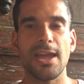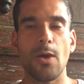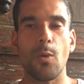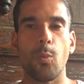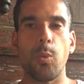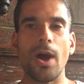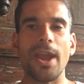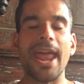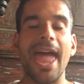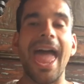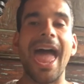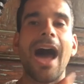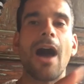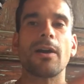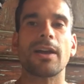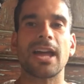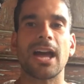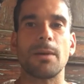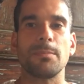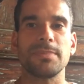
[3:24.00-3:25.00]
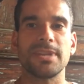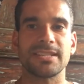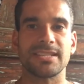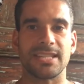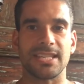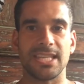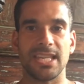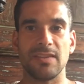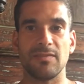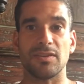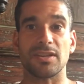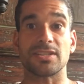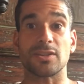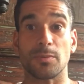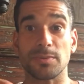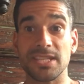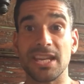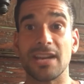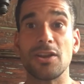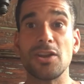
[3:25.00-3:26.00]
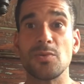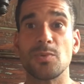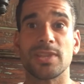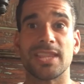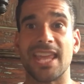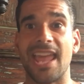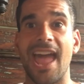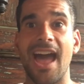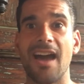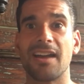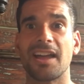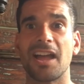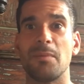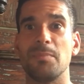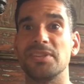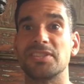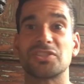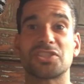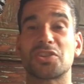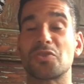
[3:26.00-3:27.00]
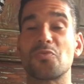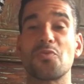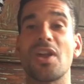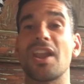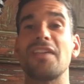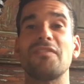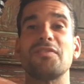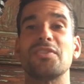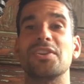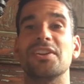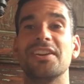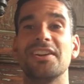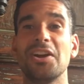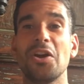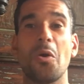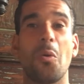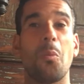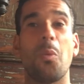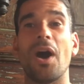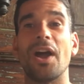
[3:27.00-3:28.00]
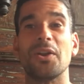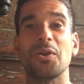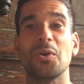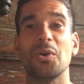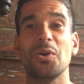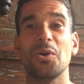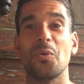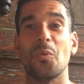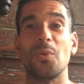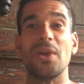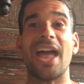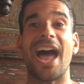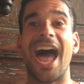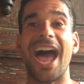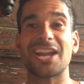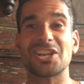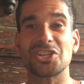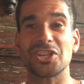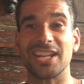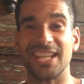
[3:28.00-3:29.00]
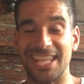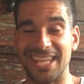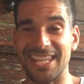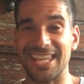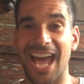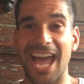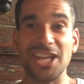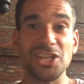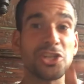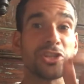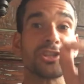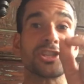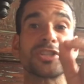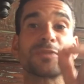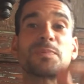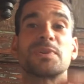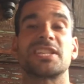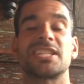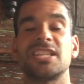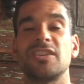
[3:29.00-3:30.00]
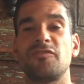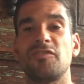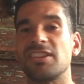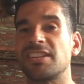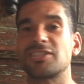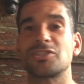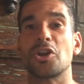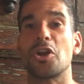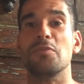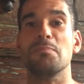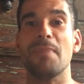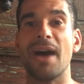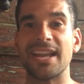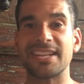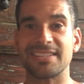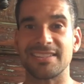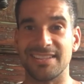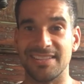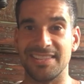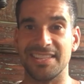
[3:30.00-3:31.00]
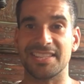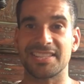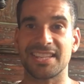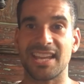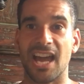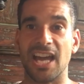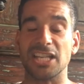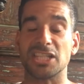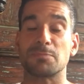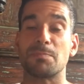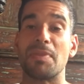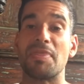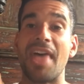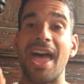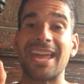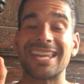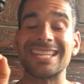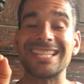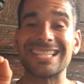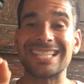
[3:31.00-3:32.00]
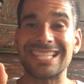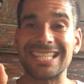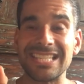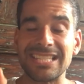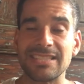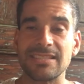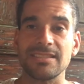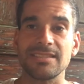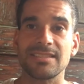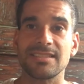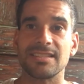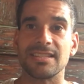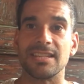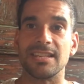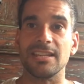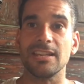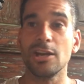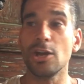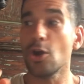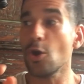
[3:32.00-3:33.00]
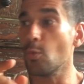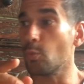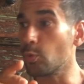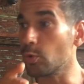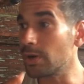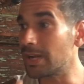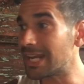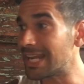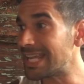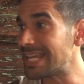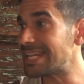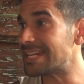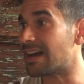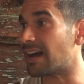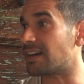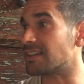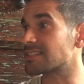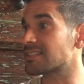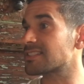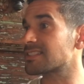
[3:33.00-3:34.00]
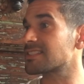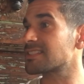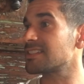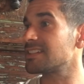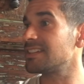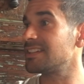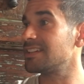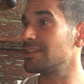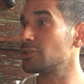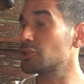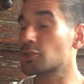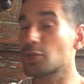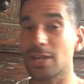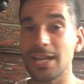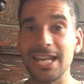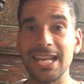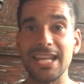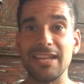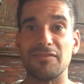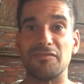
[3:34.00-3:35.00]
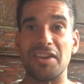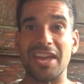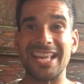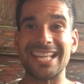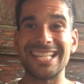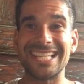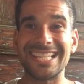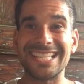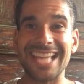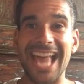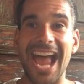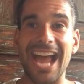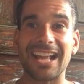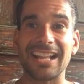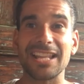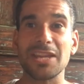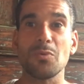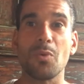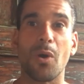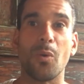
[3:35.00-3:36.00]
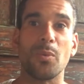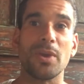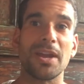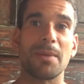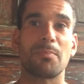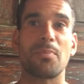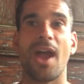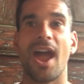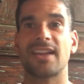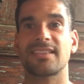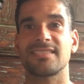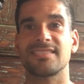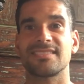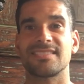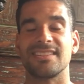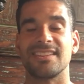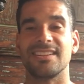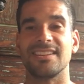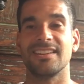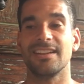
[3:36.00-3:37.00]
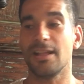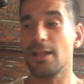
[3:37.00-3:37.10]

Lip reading: What outcome does it give us? I'll tell you what the outcome is. It's irrelevant what we are actually engaging. The specifics don't matter in this case, but that consistency will lead us to live exactly what we are practicing